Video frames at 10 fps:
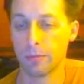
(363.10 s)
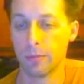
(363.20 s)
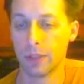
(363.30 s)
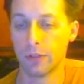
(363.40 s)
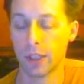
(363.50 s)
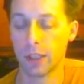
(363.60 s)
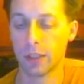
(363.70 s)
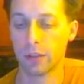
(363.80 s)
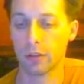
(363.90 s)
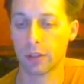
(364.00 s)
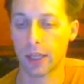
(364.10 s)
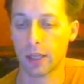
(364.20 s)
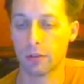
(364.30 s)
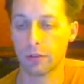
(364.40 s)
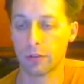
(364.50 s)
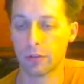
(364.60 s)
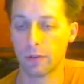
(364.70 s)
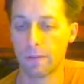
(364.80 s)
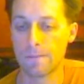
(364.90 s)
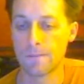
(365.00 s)
maintaining your account.
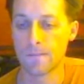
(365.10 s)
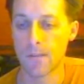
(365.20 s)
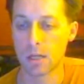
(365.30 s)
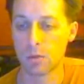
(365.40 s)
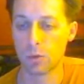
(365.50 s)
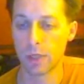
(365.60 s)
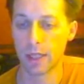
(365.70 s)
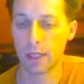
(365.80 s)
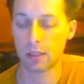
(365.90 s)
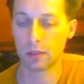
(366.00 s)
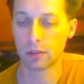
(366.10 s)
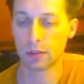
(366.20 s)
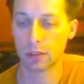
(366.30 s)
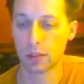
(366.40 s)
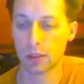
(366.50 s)
So what else?